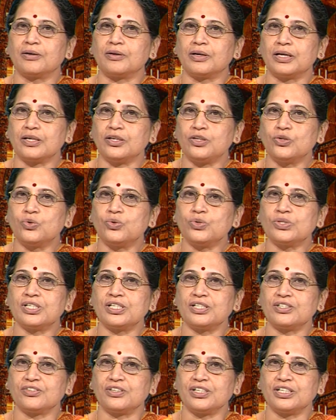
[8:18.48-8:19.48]
use
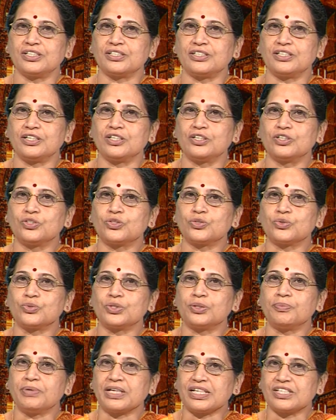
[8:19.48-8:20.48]
his reasoning to the
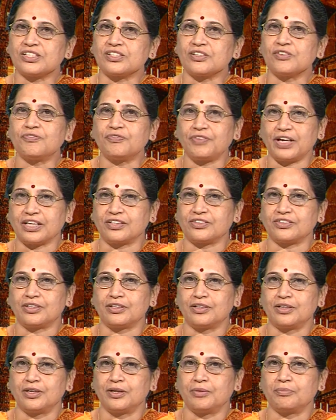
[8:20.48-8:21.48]
best effect,
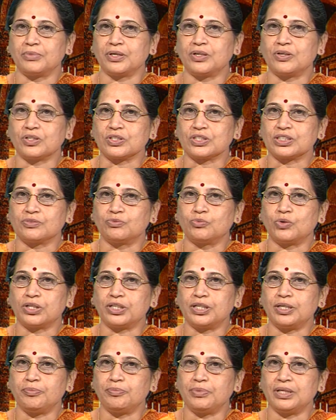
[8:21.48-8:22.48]
because what
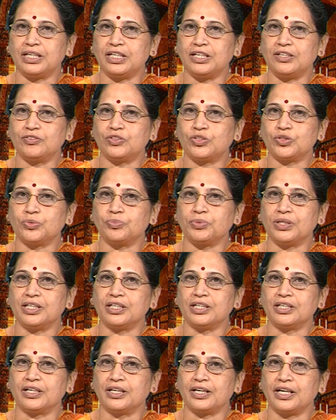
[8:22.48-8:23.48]
he believes to be a
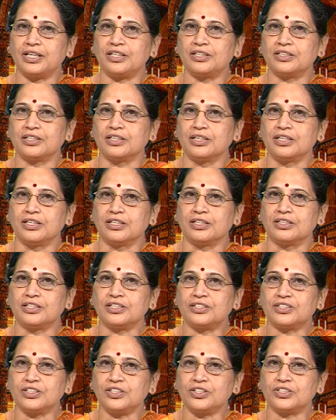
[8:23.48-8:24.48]
great
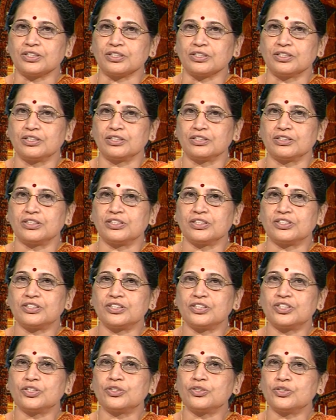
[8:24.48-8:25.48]
decision, the
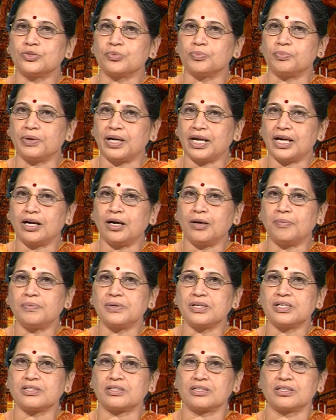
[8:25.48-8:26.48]
decision to break up
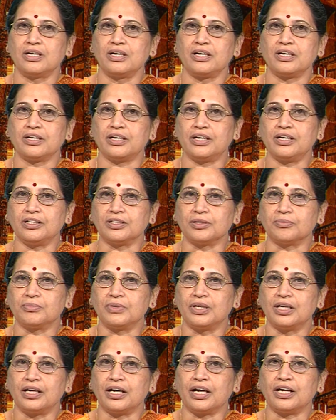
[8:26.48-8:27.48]
his kingdom
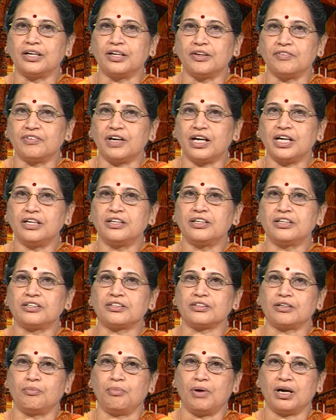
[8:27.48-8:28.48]
and divide it
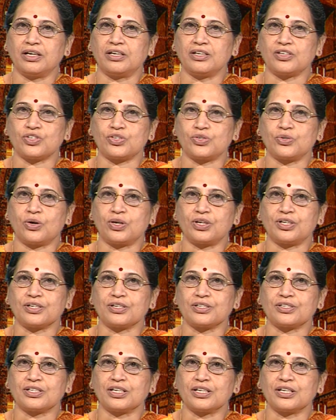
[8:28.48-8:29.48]
among his
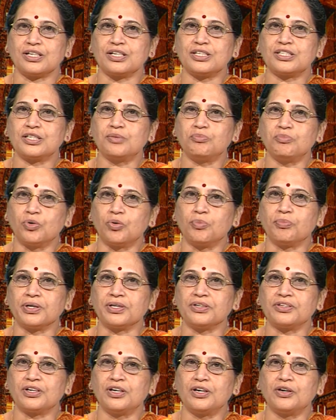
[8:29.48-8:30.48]
daughters, is the
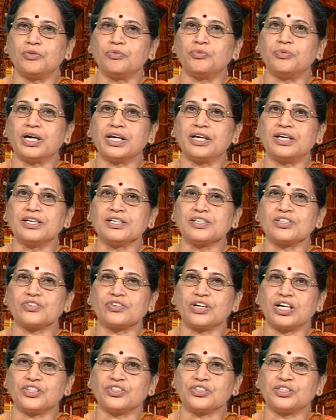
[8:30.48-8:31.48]
moment when his
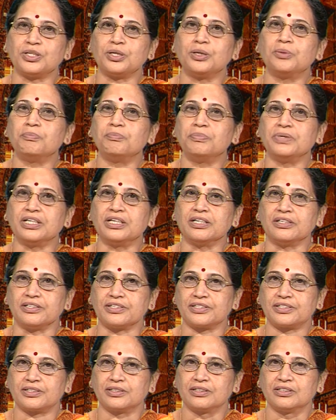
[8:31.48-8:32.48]
tragedy begins.